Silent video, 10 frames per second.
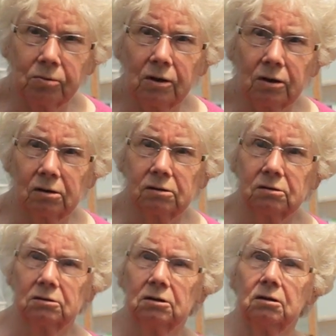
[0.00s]
while
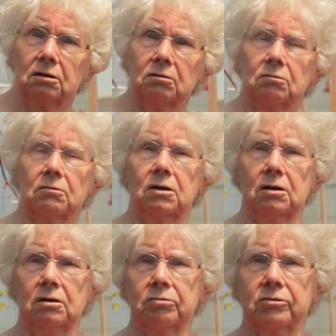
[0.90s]

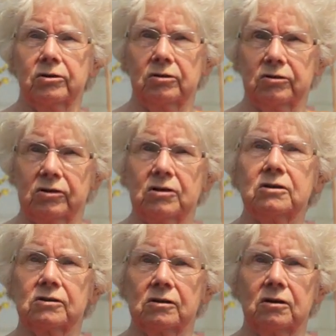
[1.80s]
it was in
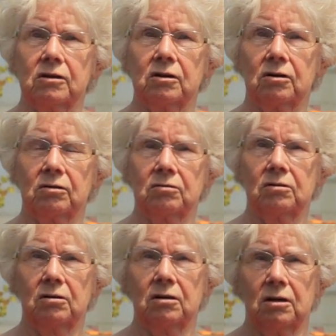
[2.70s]
season, you know.
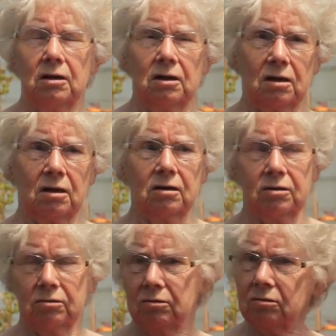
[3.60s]
Like
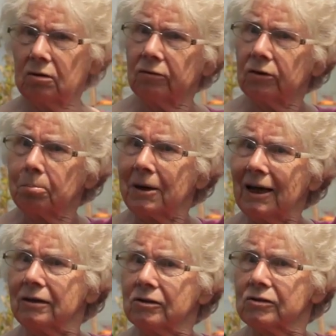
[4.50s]
you'd have your
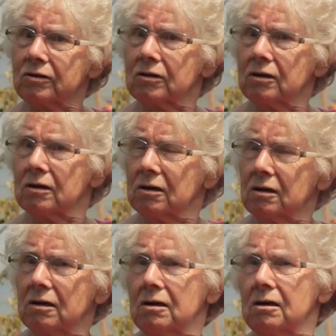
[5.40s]
plants
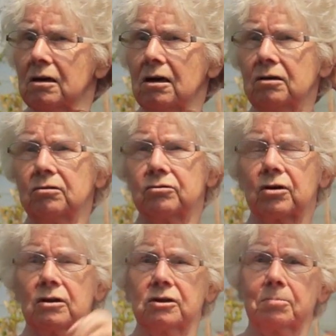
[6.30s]
and you'd
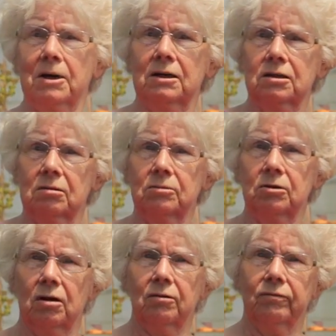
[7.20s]
transplant them.
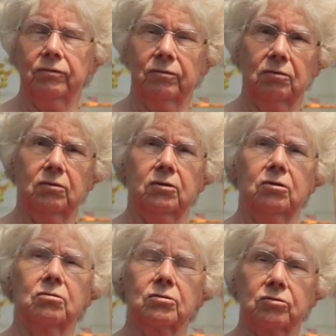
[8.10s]
You'd have
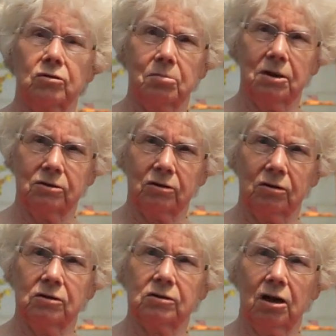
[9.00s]
2 or 3 beds of
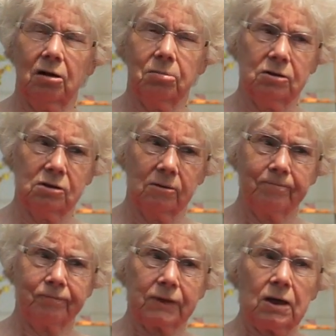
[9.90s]
nice cabbage.
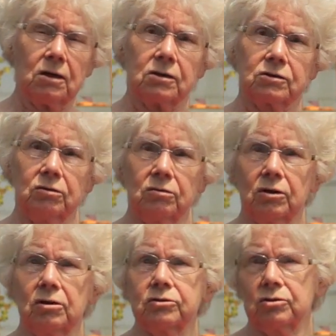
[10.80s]
So you'd
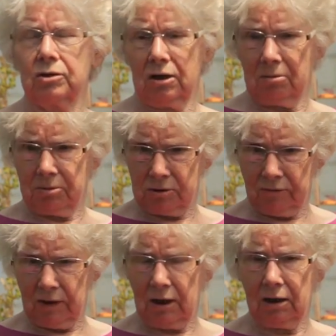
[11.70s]
cut your cabbage.
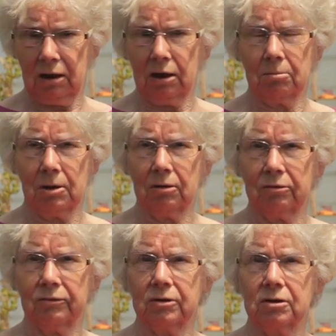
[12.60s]
If you had any amount
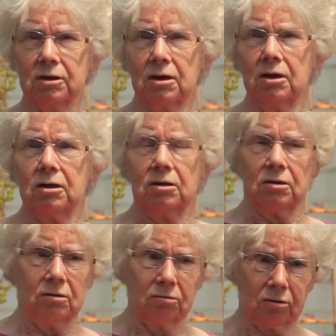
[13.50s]
of it,
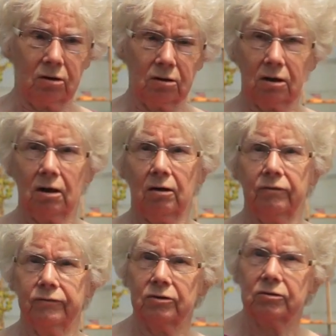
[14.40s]
you'd cut it
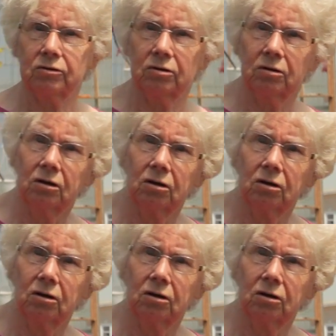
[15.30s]
off just